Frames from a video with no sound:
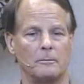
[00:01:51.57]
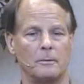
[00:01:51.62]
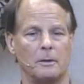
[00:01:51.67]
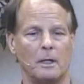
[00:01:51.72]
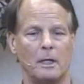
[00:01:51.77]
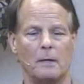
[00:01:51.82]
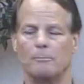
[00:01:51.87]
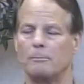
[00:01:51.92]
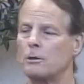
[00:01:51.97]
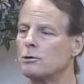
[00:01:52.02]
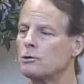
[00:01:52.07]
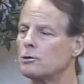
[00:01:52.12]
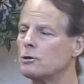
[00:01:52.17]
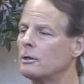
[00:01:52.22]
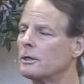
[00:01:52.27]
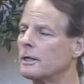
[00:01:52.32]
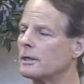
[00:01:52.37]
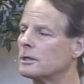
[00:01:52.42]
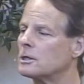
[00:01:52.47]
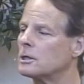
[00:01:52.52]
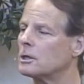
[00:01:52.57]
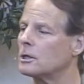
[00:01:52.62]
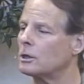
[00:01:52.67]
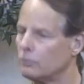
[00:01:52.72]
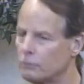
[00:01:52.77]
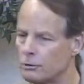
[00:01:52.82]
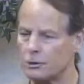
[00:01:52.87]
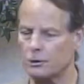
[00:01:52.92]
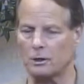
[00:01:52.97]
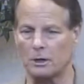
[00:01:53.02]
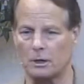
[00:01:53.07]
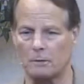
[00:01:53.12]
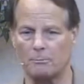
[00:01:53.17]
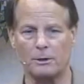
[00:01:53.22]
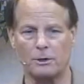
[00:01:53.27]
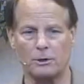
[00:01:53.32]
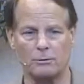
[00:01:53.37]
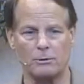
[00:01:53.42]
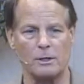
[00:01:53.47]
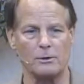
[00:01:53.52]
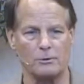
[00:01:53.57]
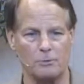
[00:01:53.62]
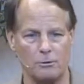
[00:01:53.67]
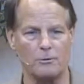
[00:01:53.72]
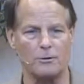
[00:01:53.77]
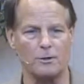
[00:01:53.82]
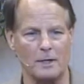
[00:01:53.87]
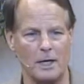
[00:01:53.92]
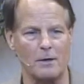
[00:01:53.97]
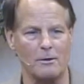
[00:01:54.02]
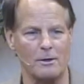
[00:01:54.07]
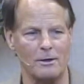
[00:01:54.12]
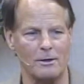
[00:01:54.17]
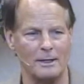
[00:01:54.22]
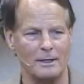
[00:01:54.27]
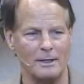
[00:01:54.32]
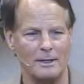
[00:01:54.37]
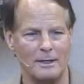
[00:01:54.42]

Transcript: a mutual exclusion between truth and error.